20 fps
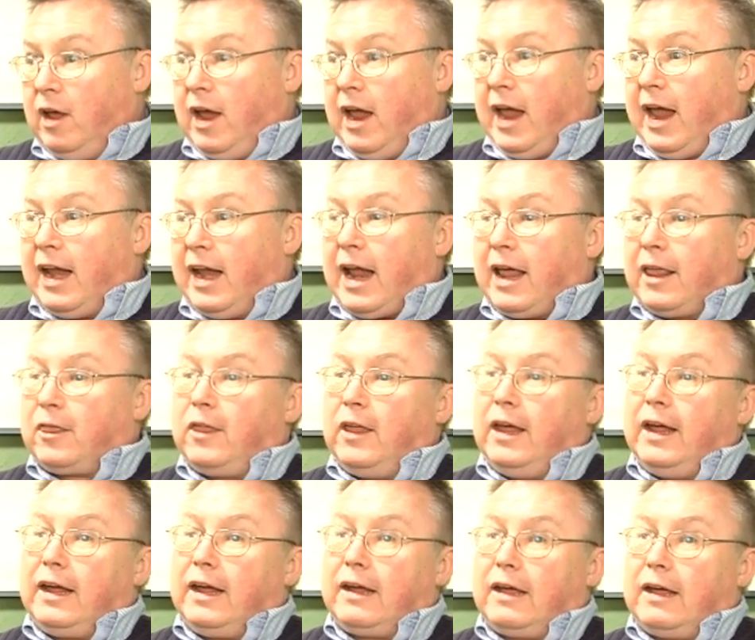And I
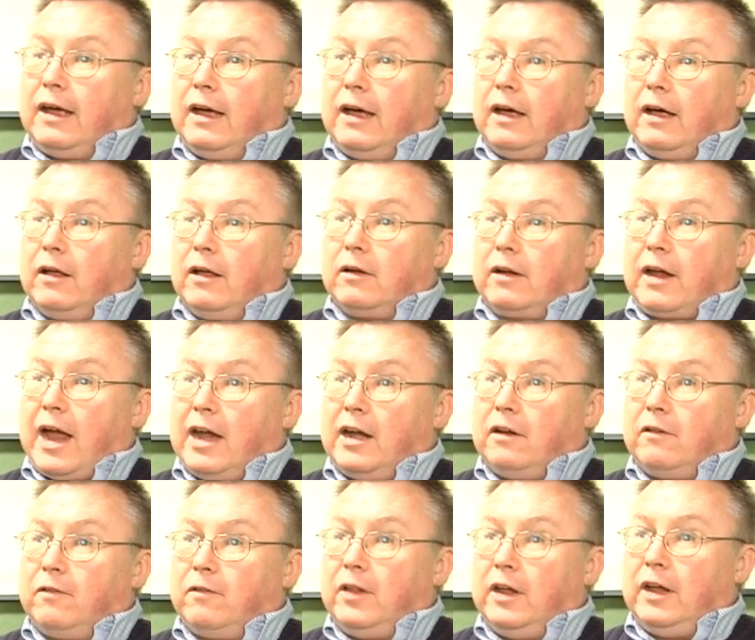think kind
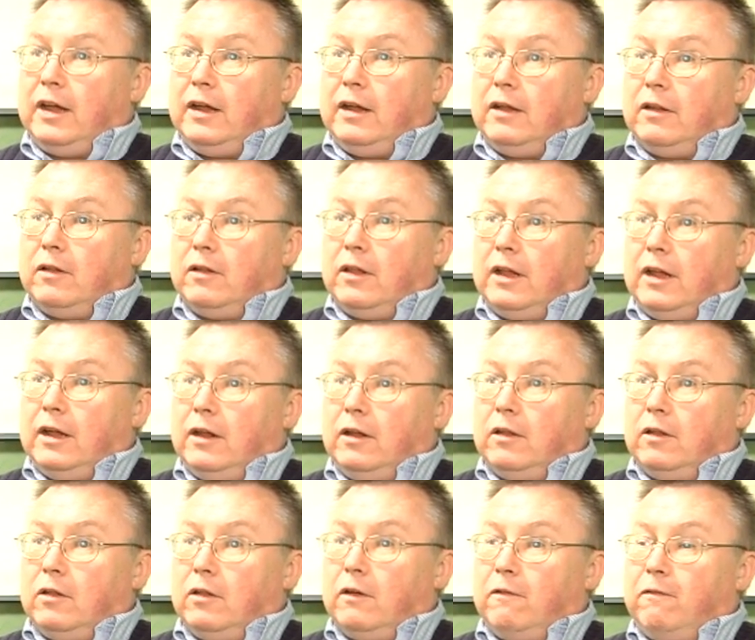of the
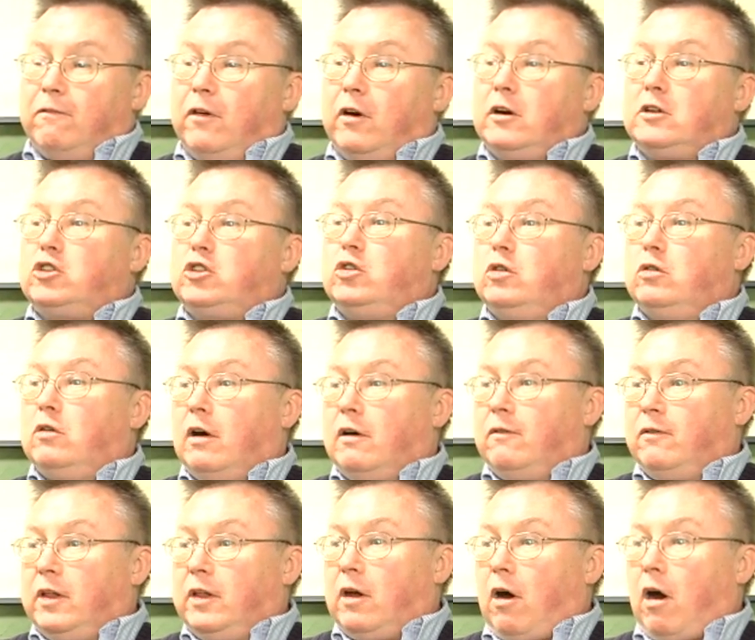virtue
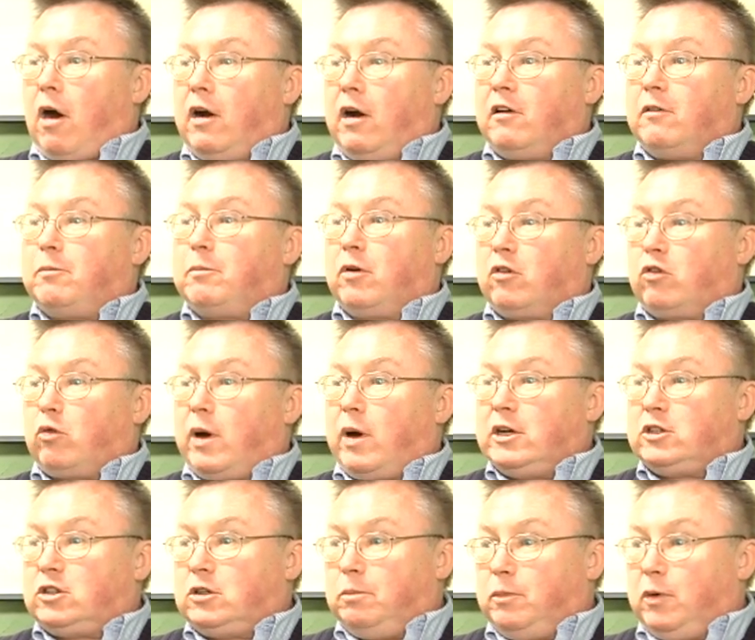of the art of
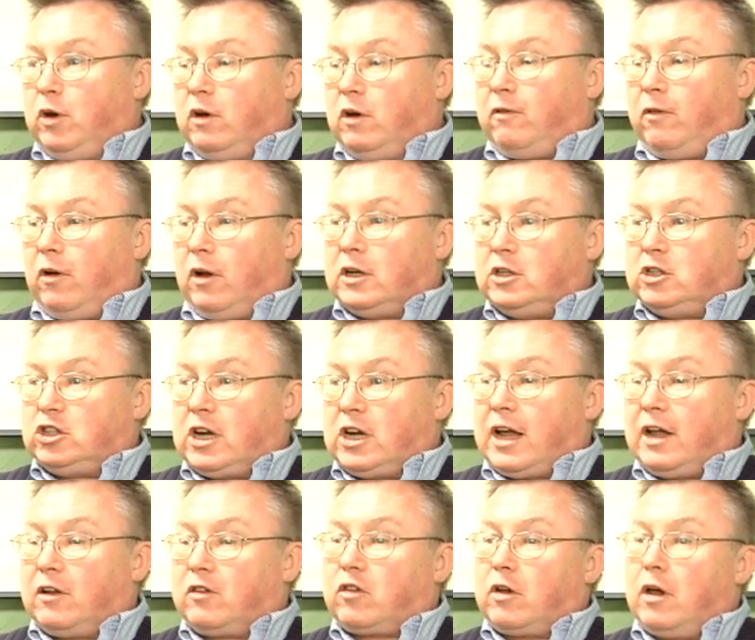persuasion, beautiful and
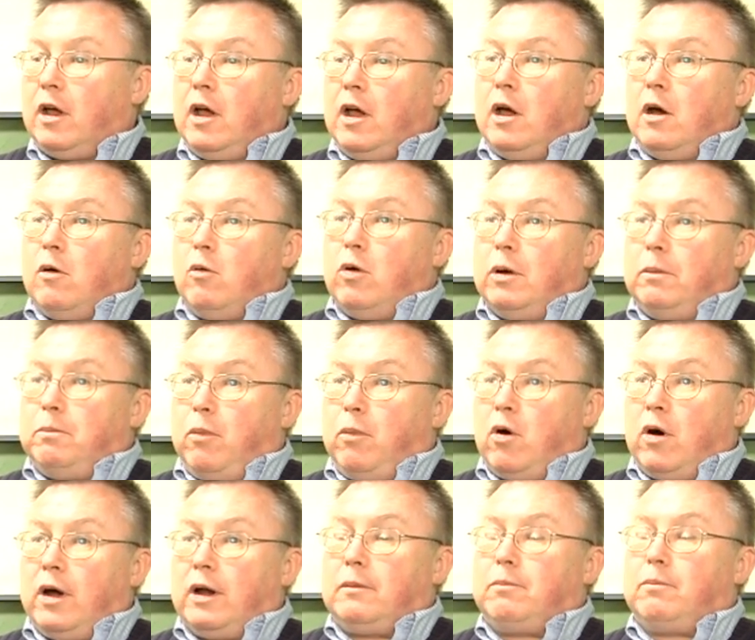just, would
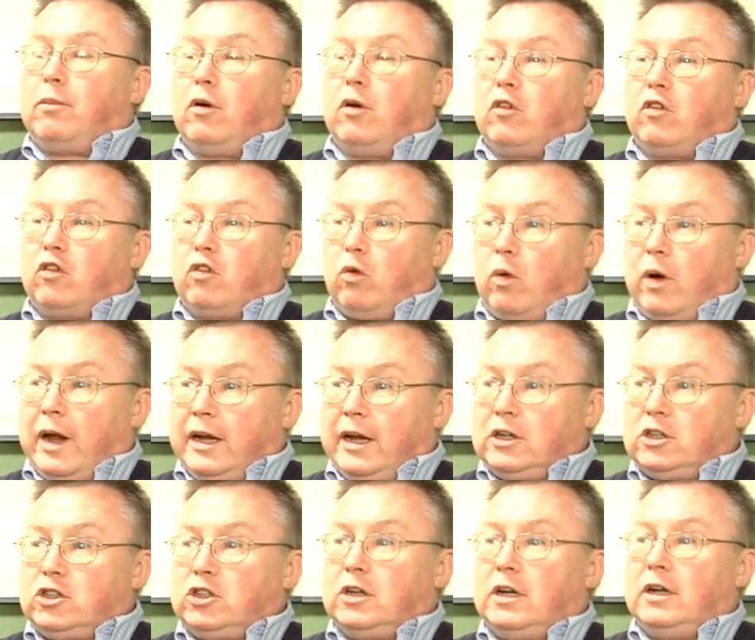put
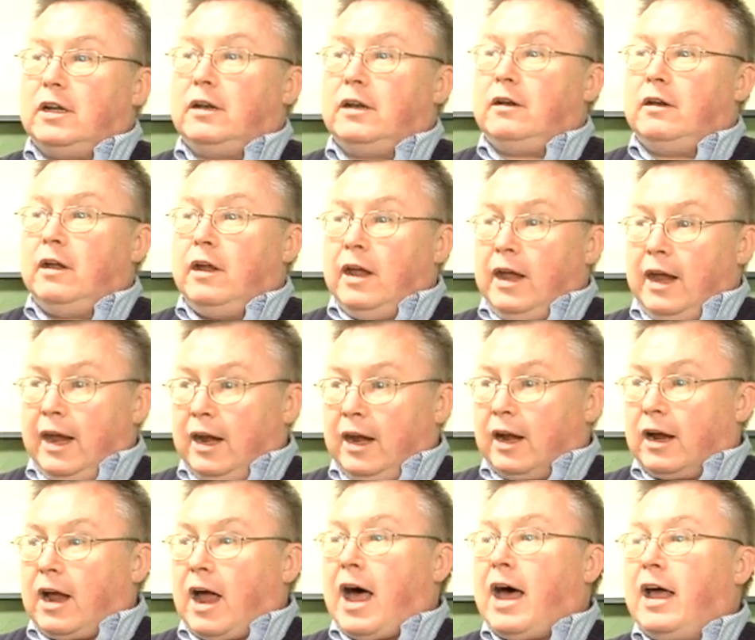persuasion in a
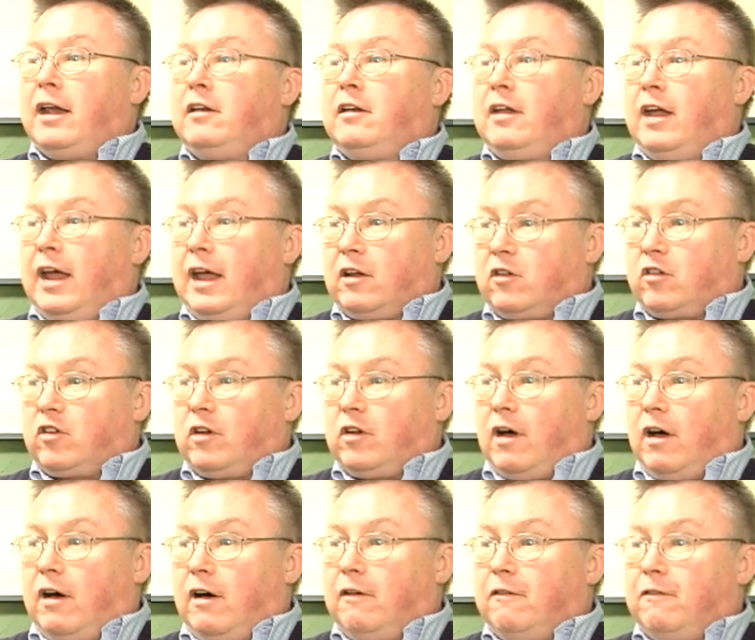context
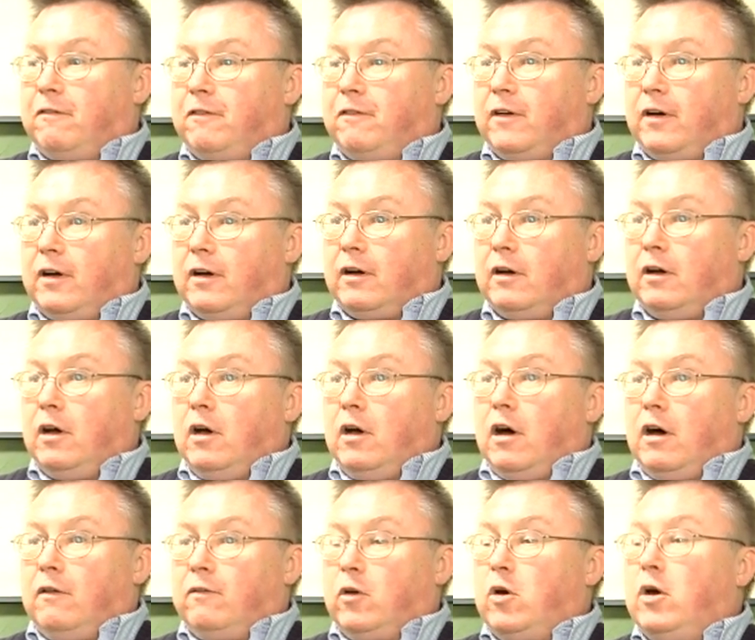of
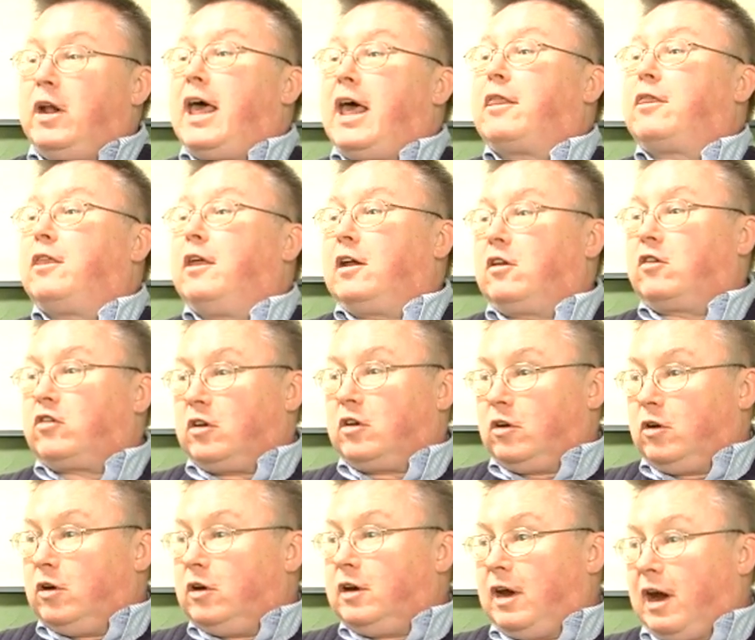good ethics and
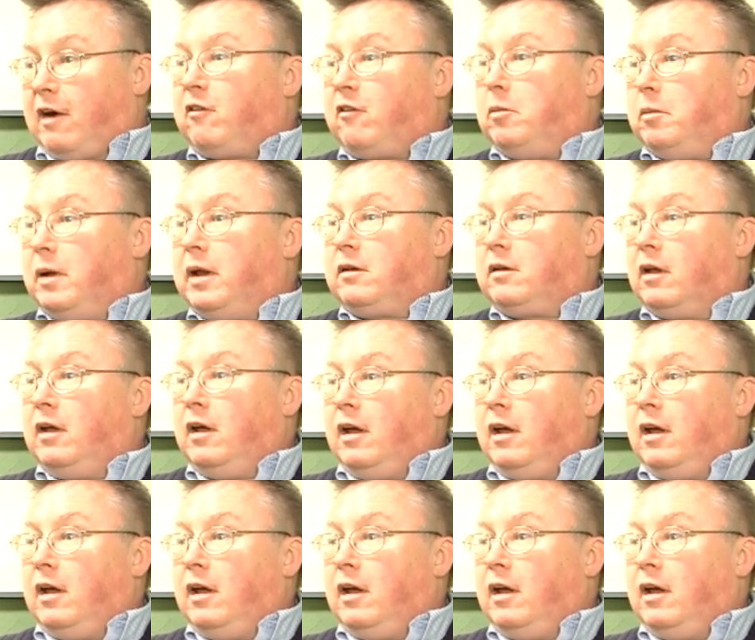good government.